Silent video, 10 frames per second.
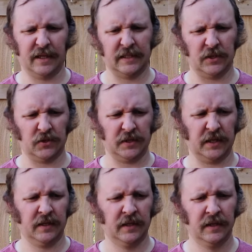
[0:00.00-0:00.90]
That's
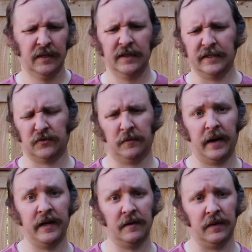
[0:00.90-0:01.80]
interesting. It's
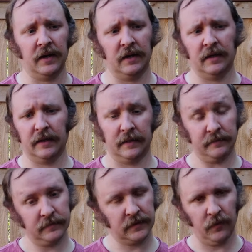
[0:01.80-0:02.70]
reminding me
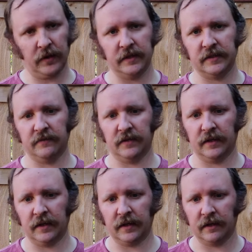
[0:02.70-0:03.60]
in some ways of
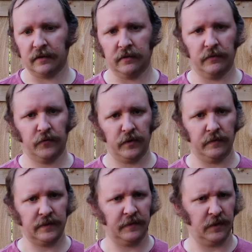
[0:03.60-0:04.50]
the
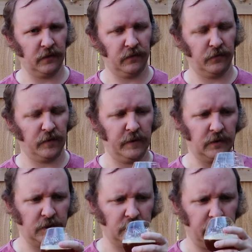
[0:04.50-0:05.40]
gluten-free, some of the gluten-free
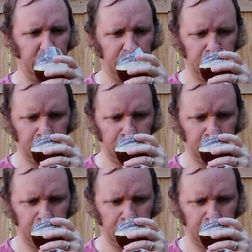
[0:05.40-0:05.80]
beers I tried.